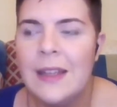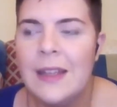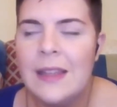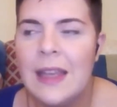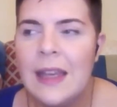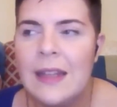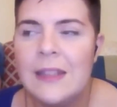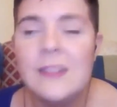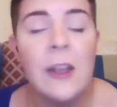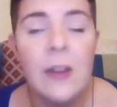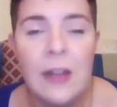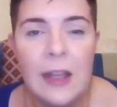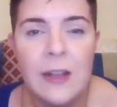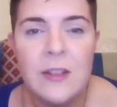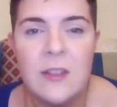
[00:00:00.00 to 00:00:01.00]
then it's
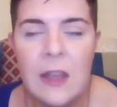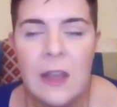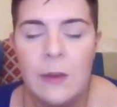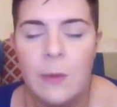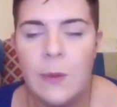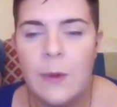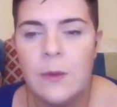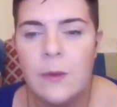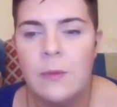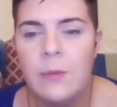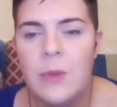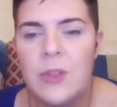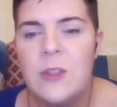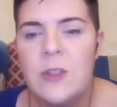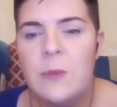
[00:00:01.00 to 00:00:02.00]
totally understandable.
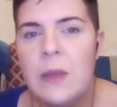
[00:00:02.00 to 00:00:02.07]
But just